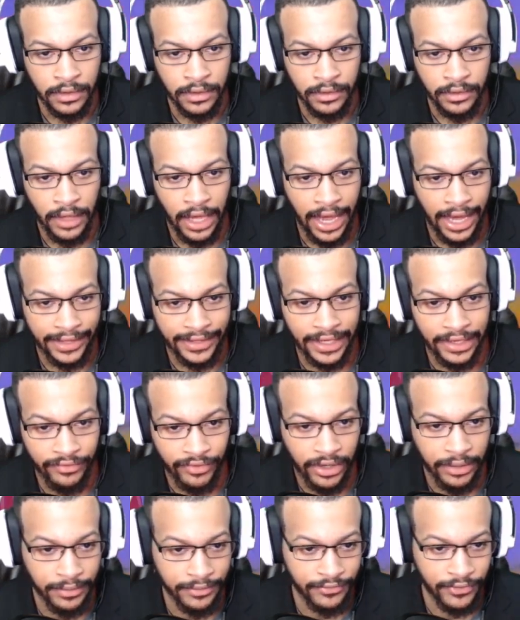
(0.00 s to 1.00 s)
I had that
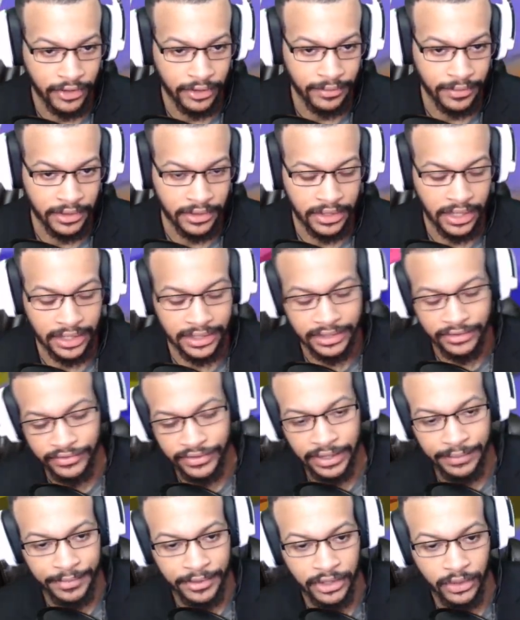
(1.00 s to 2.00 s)
ramp in front of, not the
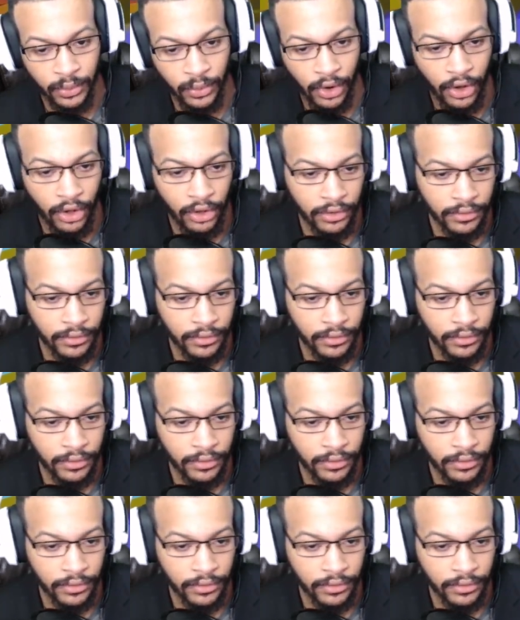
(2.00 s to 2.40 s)
ramp, but the wall